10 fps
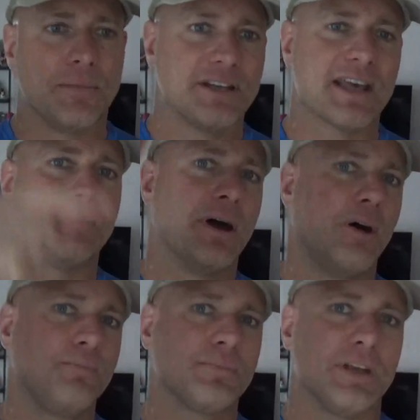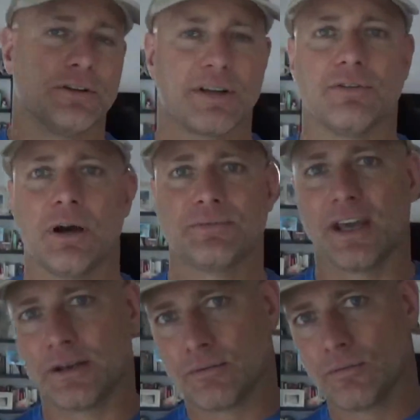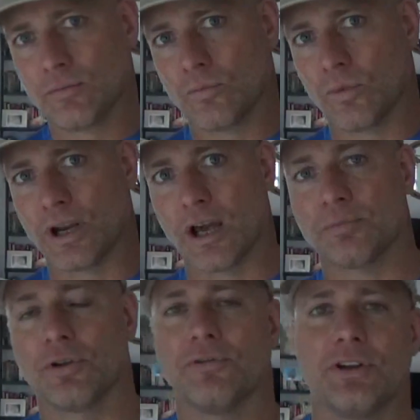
Hit that bell, and it'll give you an update when I upload a